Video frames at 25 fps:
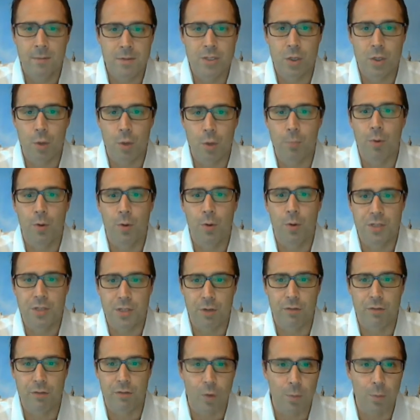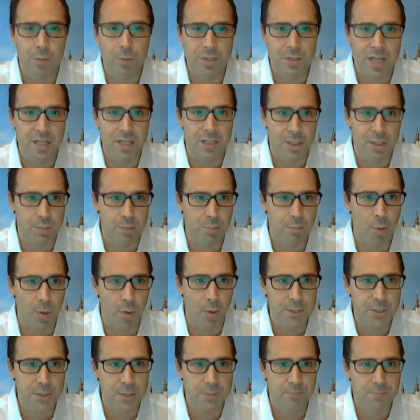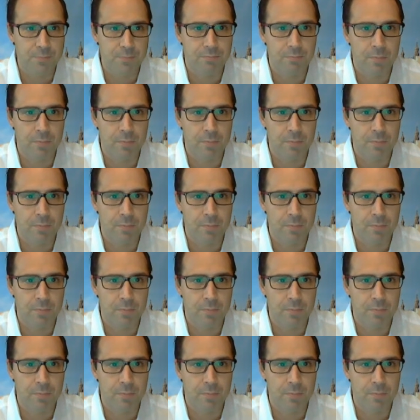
0.04 percentage points.